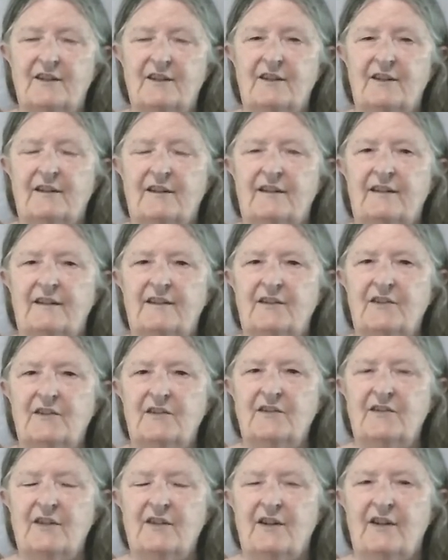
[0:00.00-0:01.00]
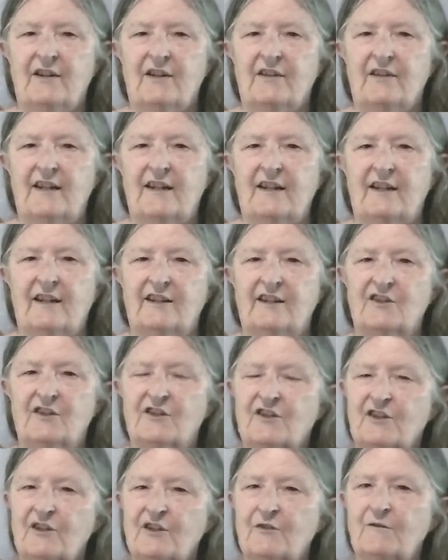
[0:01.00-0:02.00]
is they can get
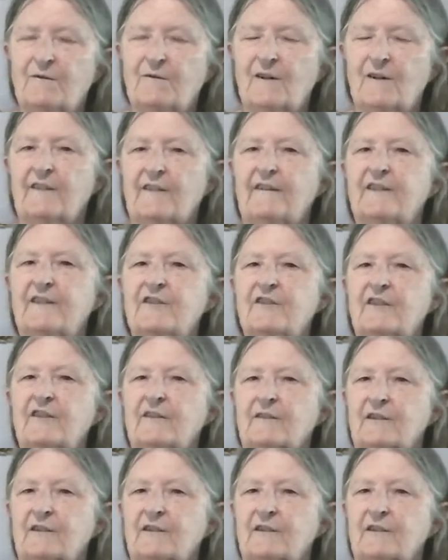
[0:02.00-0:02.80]
so far into their